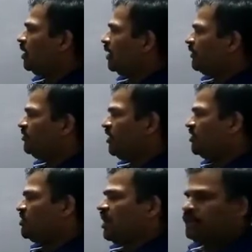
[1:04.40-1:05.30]
they
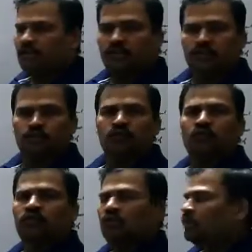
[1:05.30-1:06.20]
started
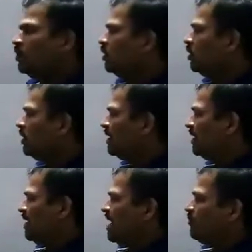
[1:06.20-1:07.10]
to
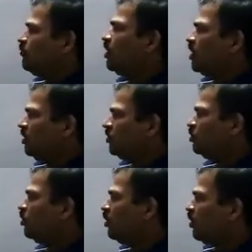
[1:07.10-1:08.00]
grab the
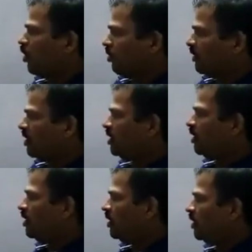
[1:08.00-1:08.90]
control
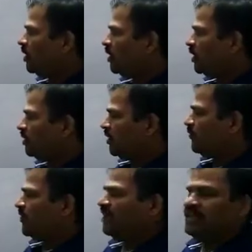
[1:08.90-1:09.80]
over
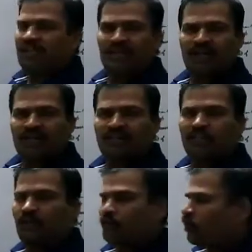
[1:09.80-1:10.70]
different areas in
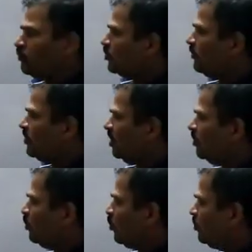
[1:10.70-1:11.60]
the forms of
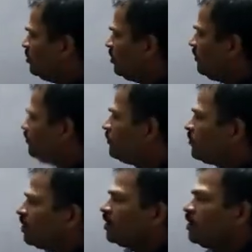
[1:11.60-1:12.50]
technology,
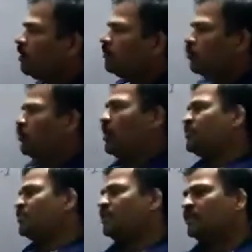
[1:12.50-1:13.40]

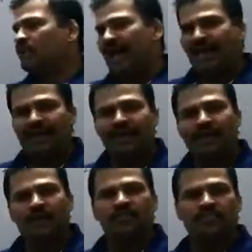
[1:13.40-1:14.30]
production,
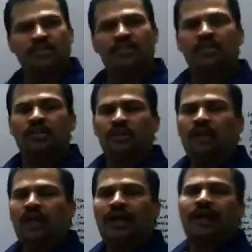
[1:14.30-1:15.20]
agriculture
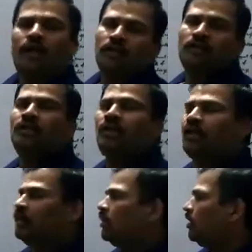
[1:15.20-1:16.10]
and other